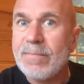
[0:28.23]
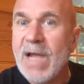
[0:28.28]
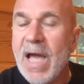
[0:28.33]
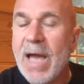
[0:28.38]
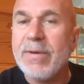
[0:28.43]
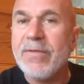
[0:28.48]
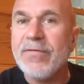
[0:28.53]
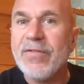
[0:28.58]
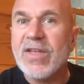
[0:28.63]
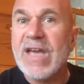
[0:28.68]

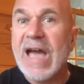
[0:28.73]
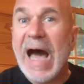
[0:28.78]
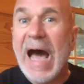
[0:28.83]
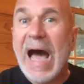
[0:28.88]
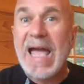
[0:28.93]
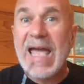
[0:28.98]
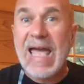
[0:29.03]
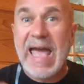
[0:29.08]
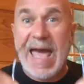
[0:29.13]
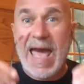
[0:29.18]
And if the
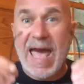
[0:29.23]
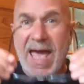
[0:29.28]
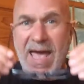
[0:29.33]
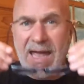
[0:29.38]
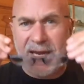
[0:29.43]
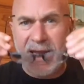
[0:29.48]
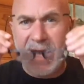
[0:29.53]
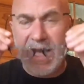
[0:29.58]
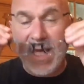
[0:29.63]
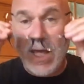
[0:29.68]
guy
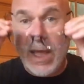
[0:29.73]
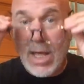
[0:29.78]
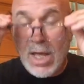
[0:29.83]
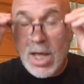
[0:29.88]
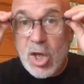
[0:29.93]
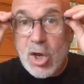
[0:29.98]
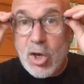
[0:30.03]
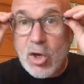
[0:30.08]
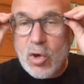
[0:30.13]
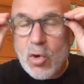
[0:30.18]
had
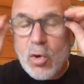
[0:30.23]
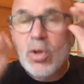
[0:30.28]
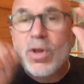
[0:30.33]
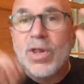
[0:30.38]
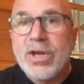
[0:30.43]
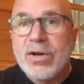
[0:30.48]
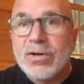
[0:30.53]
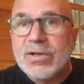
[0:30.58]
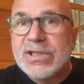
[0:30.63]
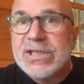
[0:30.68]

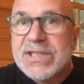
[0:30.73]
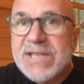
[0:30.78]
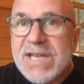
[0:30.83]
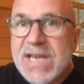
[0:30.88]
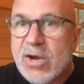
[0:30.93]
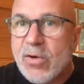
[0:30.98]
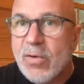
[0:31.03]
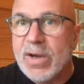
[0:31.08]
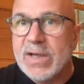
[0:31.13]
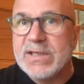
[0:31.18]
nuclear
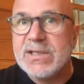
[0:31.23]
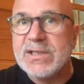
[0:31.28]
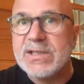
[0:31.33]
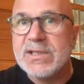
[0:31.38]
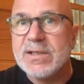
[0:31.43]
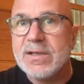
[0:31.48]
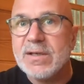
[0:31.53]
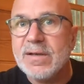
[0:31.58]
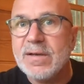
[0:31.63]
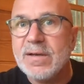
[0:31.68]

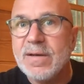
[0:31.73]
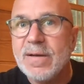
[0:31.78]
secrets